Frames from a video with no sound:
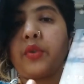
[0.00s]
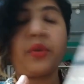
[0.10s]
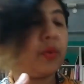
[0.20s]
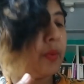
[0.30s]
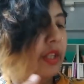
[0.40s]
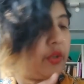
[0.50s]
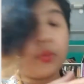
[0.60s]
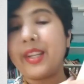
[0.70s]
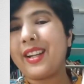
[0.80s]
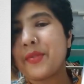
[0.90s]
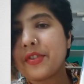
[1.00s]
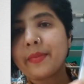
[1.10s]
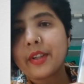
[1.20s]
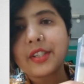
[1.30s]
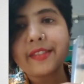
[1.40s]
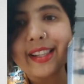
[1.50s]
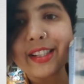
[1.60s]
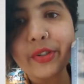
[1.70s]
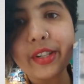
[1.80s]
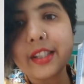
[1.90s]
also where the tree comes from. She
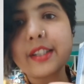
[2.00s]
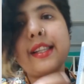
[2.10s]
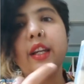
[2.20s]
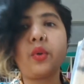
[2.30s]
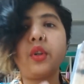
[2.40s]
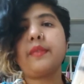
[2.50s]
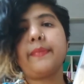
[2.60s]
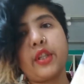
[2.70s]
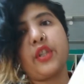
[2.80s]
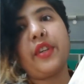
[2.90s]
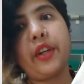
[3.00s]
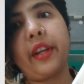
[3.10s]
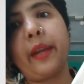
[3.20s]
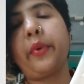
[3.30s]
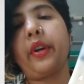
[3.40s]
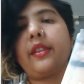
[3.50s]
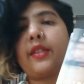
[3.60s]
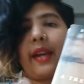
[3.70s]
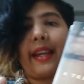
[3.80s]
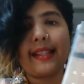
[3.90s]
finds the tree and she's like, oh look, there's a tree growing in
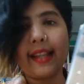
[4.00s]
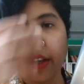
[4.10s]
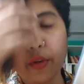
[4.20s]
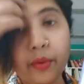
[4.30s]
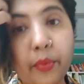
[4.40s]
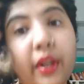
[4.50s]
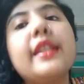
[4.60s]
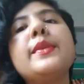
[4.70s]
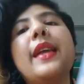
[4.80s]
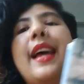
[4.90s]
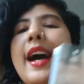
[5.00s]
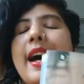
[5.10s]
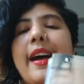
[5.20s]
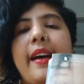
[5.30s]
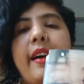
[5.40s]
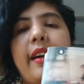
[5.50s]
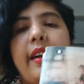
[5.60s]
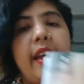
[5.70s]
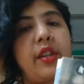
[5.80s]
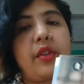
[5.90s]
Brooklyn, so I guess I can grow in Brooklyn as well.
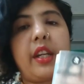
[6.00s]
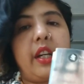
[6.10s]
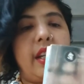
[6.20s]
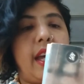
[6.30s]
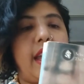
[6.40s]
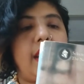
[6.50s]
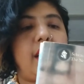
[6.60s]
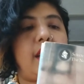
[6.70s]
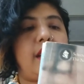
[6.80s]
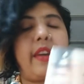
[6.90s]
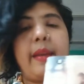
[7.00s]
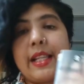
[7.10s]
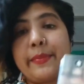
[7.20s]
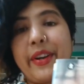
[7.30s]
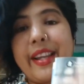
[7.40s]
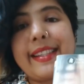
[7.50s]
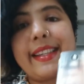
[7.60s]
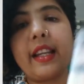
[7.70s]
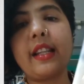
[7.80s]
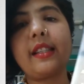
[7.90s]
It's really good, and it's very
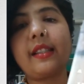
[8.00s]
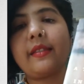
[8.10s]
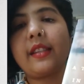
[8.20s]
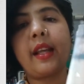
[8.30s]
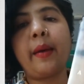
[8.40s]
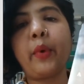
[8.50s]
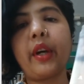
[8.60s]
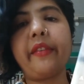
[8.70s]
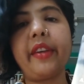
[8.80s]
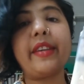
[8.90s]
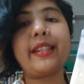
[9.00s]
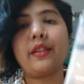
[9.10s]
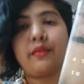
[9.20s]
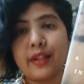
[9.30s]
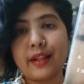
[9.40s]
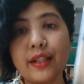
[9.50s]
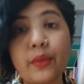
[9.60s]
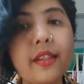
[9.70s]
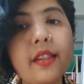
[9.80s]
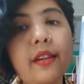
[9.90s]
mesmerizing, and it's a book I revisit at
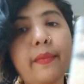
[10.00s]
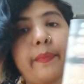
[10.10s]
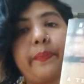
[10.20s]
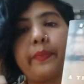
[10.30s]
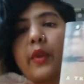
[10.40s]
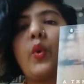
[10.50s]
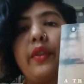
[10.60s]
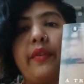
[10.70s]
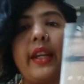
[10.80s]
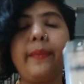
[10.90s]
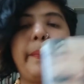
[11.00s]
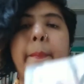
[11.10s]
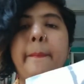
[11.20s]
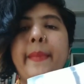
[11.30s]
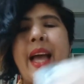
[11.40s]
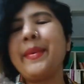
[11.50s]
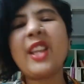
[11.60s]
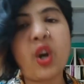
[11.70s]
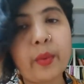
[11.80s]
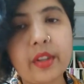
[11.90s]
least once a year. Worth a read.
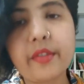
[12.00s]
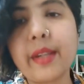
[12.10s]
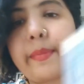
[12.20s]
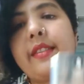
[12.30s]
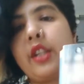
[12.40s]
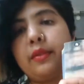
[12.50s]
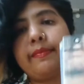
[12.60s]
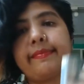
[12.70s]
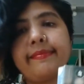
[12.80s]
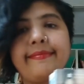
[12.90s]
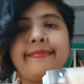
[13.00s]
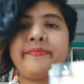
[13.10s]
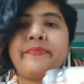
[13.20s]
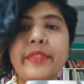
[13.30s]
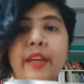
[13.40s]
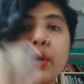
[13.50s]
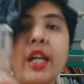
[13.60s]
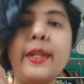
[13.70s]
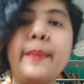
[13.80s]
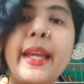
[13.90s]
I mean, they're all worth a read, but you know,
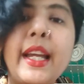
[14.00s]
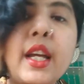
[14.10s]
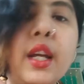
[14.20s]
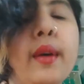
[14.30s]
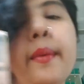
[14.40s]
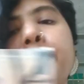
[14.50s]
if you ask me to pick,